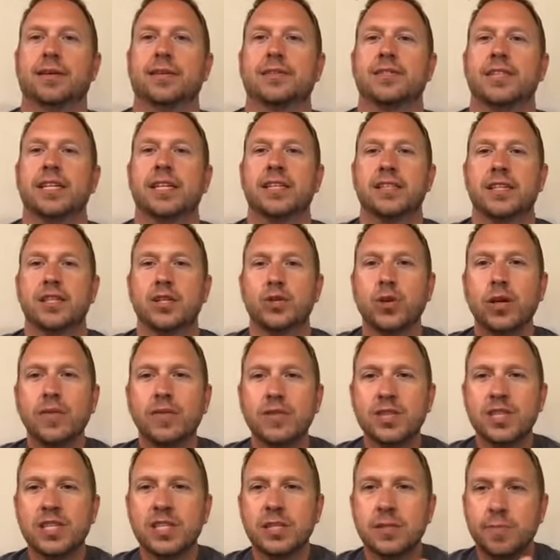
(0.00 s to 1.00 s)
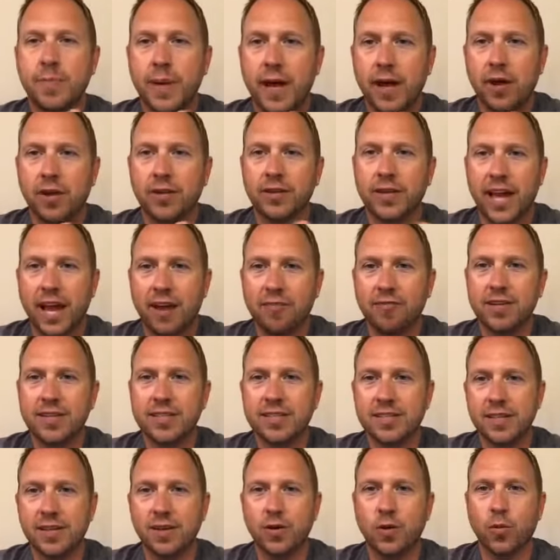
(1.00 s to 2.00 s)
Jeez, and you even spelled every
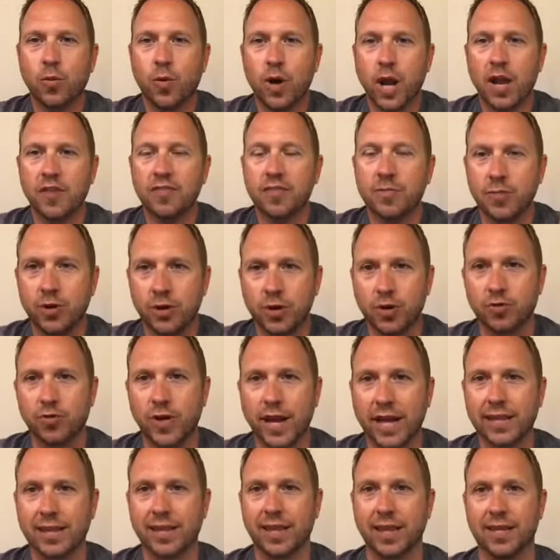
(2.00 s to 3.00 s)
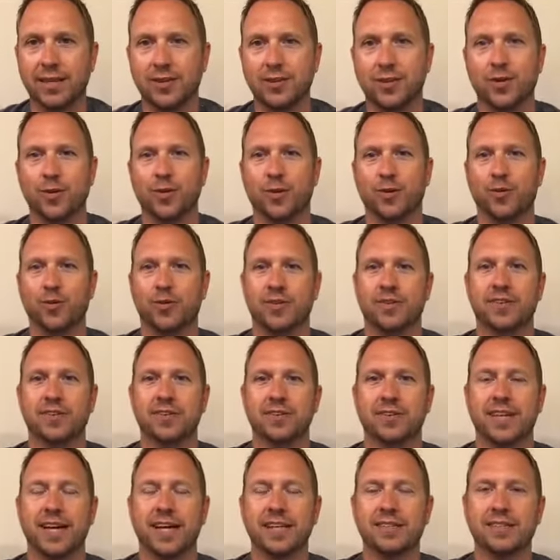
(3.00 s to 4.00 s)
single one of them correctly too.
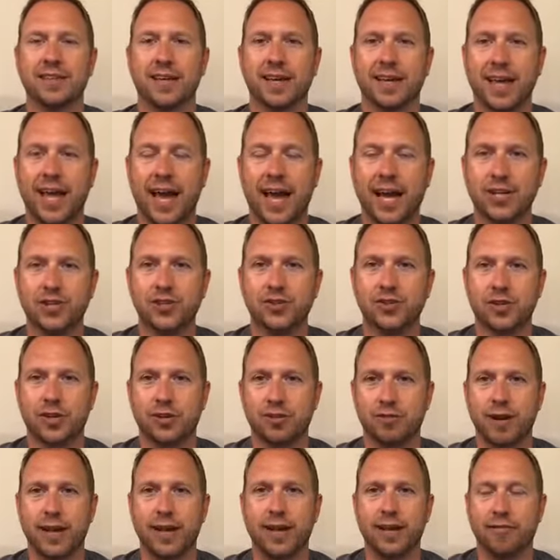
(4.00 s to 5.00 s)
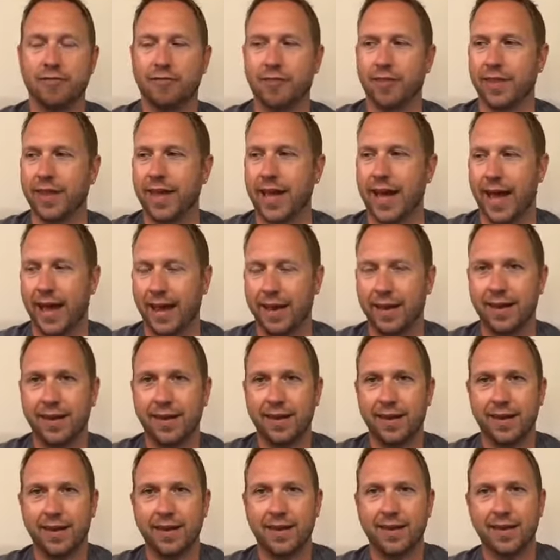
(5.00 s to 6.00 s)
That's like extra credit for that.
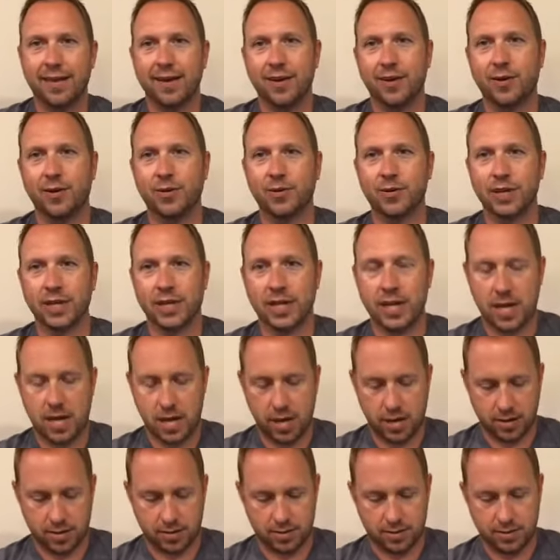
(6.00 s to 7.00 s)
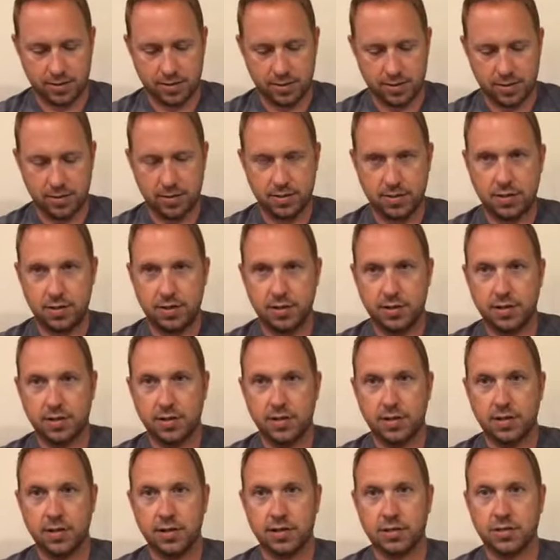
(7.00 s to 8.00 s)
Holy cow.
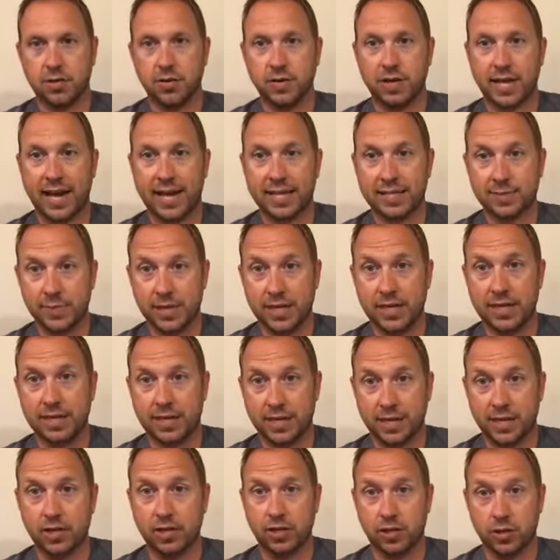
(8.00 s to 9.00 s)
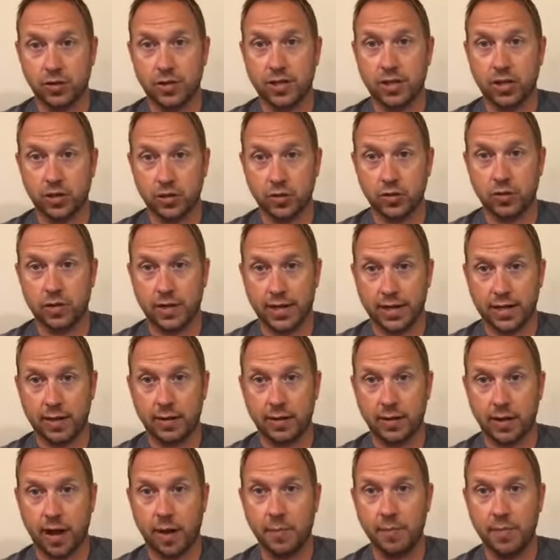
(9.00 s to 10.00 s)
So Yasmin, you can do like
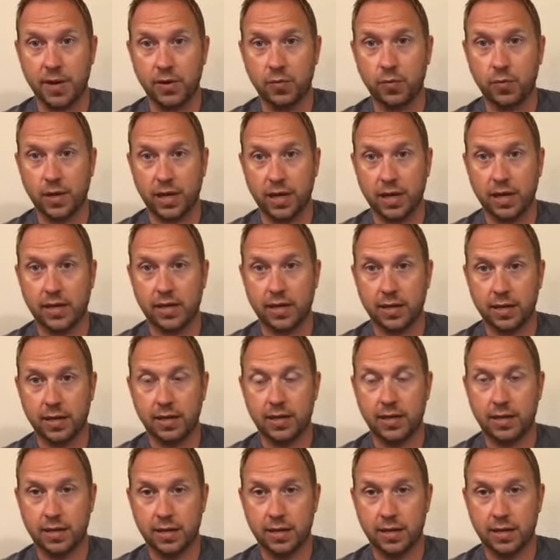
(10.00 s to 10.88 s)
a midweek?